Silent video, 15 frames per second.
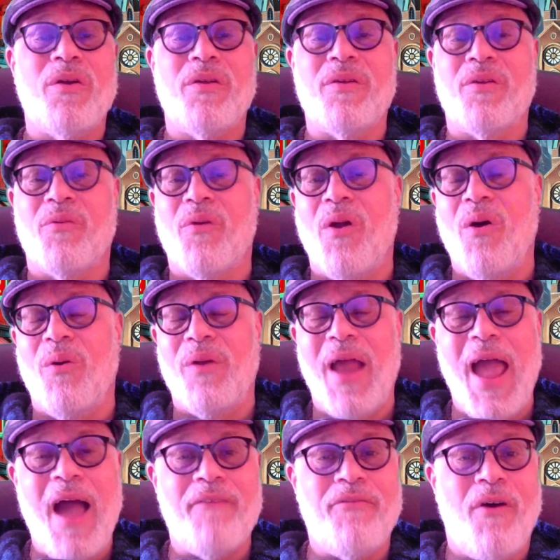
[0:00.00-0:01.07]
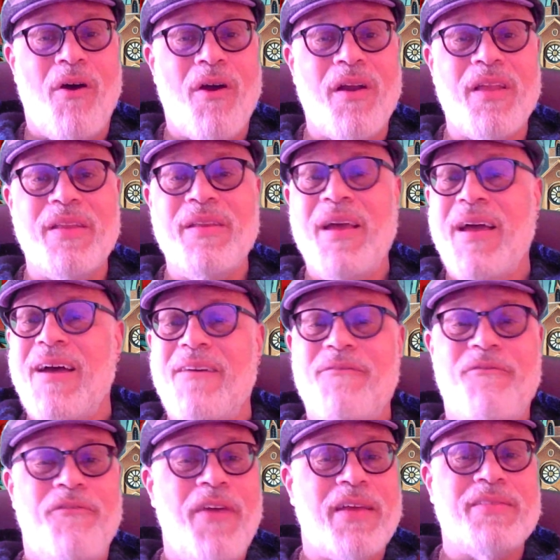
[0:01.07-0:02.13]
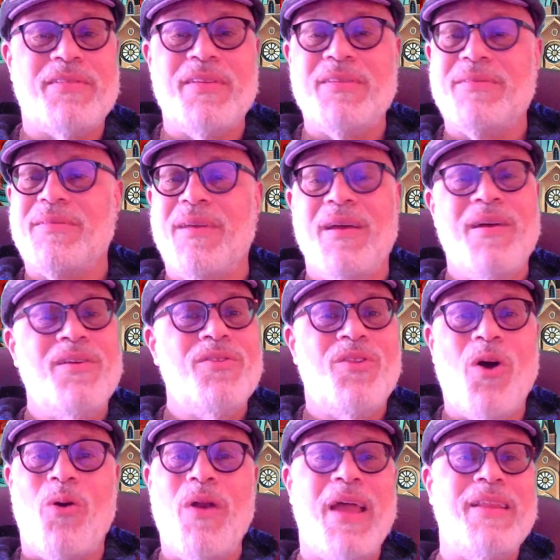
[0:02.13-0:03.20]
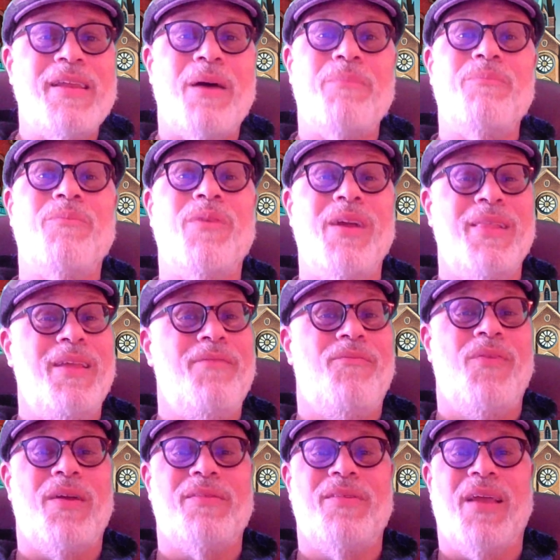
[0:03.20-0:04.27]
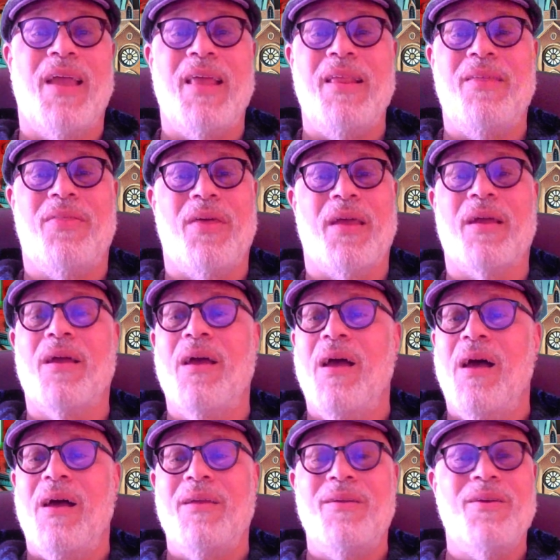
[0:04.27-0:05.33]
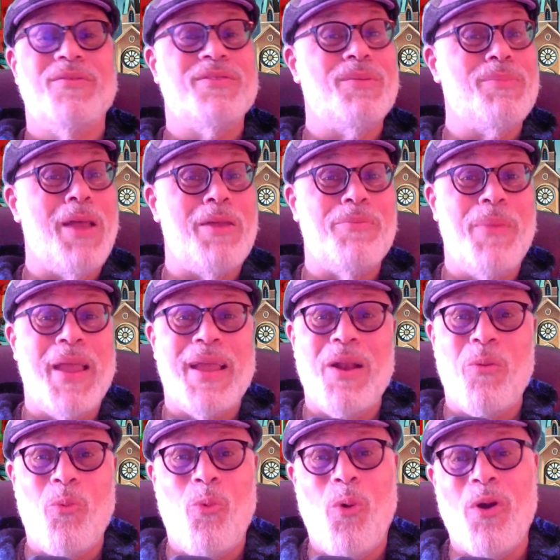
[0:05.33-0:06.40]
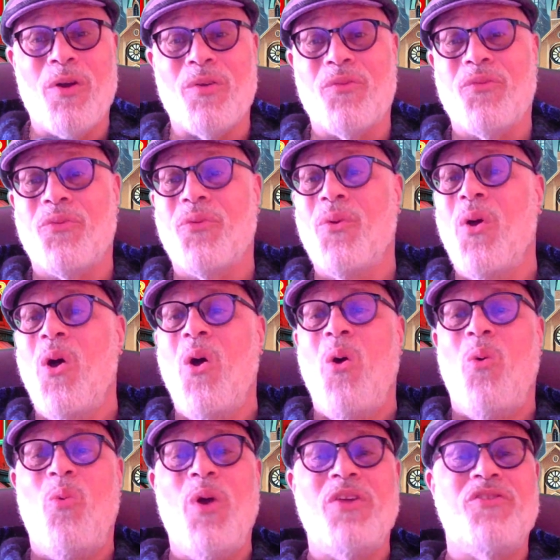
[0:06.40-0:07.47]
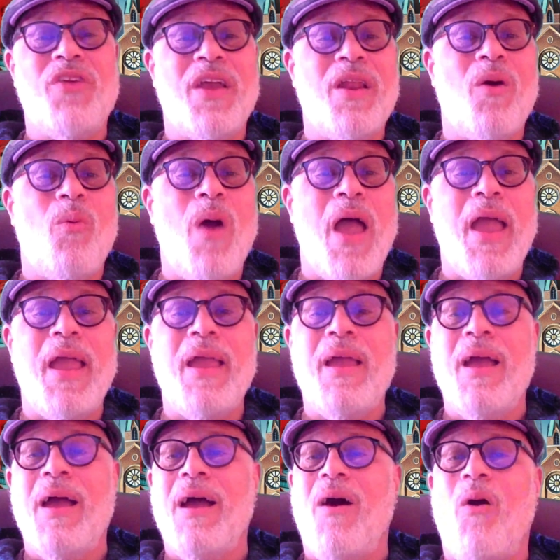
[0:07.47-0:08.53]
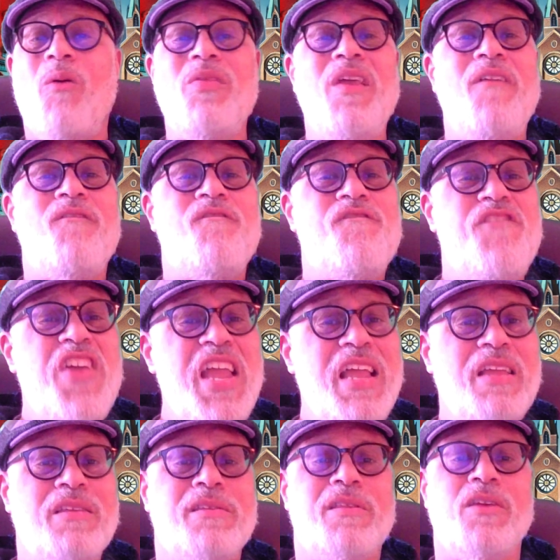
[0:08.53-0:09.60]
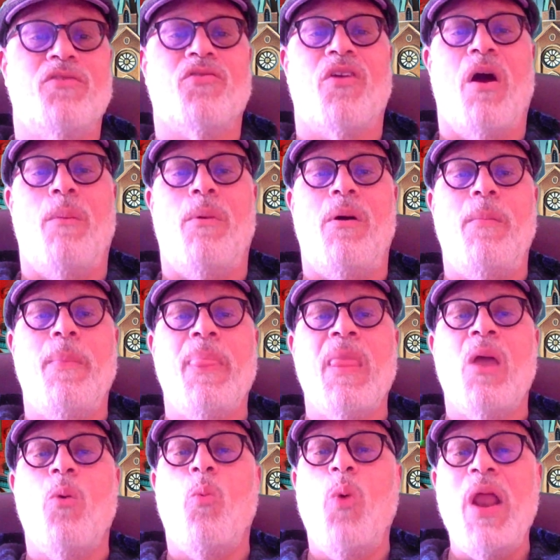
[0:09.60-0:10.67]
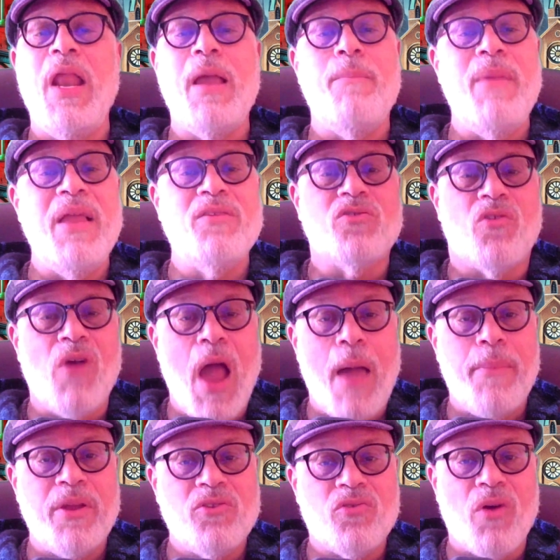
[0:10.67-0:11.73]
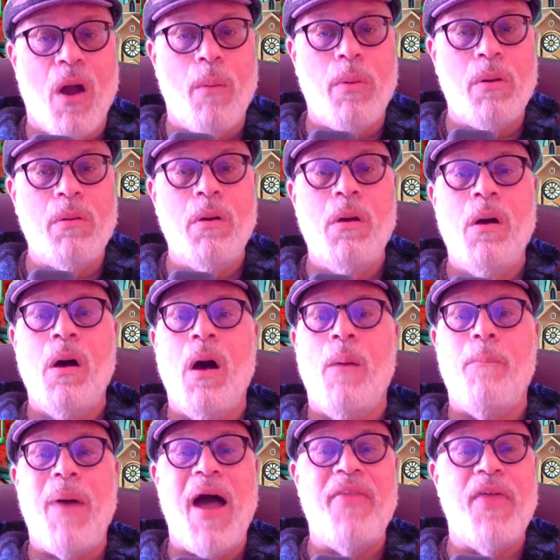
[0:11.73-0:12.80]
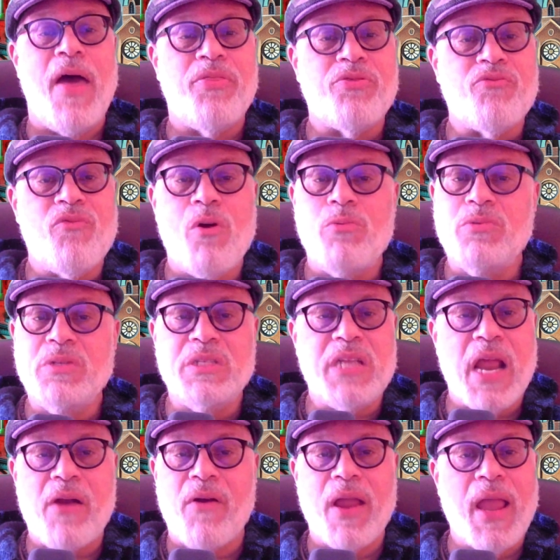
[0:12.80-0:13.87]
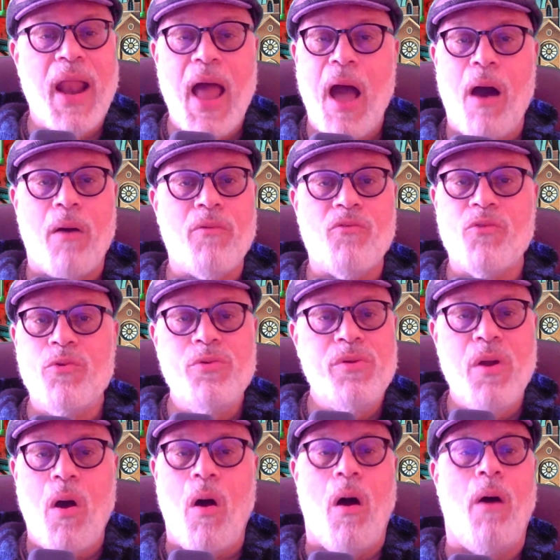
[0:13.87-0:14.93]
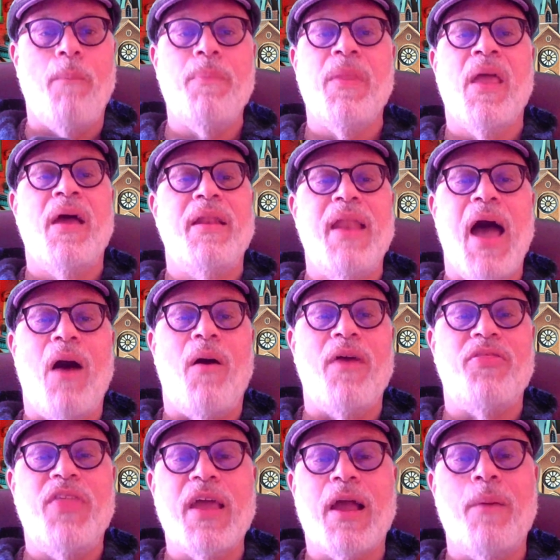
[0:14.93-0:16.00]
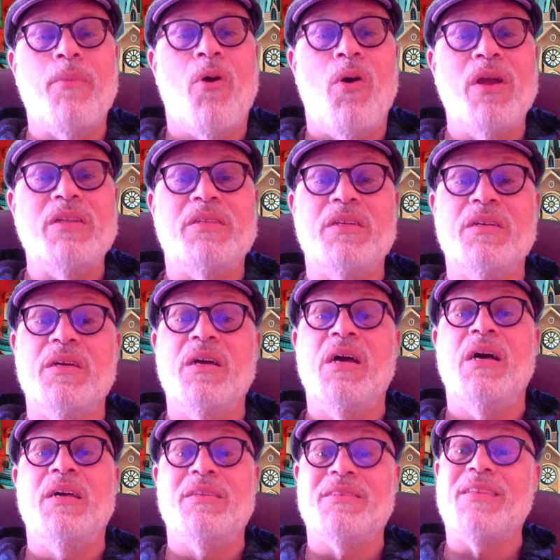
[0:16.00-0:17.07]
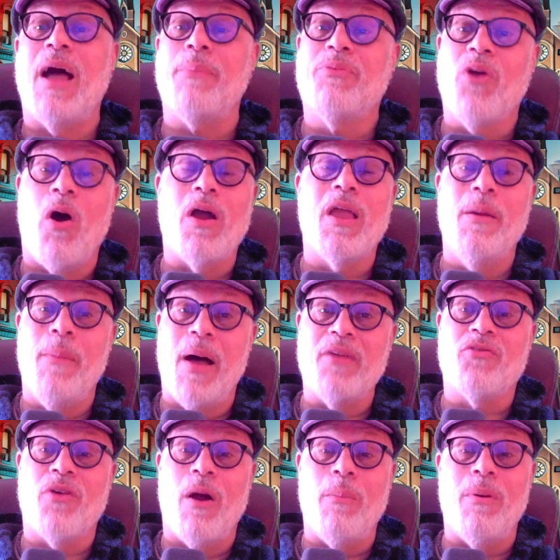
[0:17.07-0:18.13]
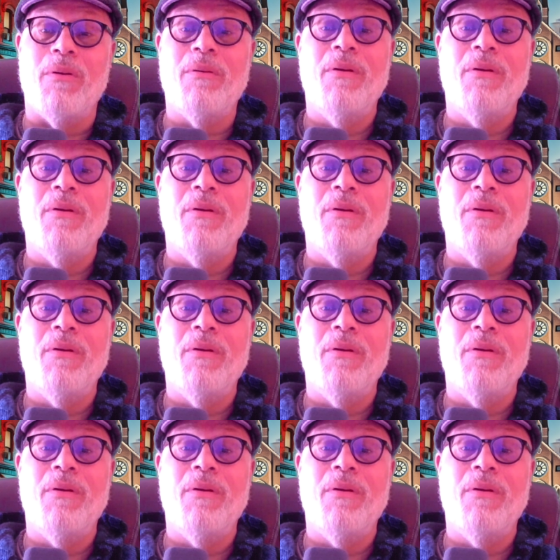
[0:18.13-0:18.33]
and grown. Half-hearted fixes don't end up really fixing anything. Sometimes making it worse. Wishing it away only feeds the trouble. Winning means grabbing trouble by that throat and tearing it out, root and all. Now, I think I'm going to stop talking about trouble.